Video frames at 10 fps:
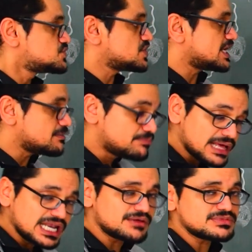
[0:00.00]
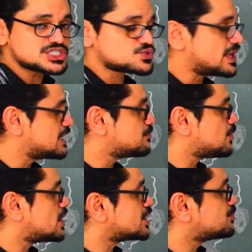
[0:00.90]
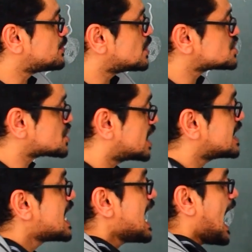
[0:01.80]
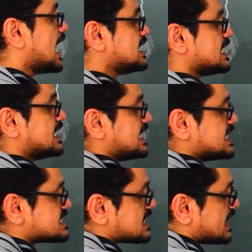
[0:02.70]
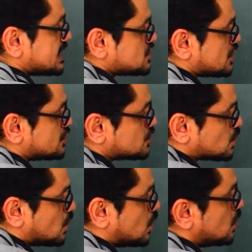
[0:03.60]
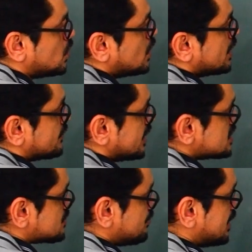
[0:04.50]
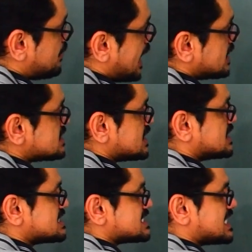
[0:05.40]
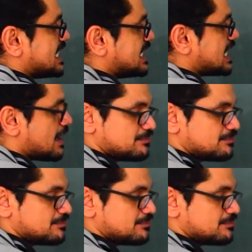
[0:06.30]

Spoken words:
Cerebellum is very important portion, and it is connected to this midbrain. See, this is an area,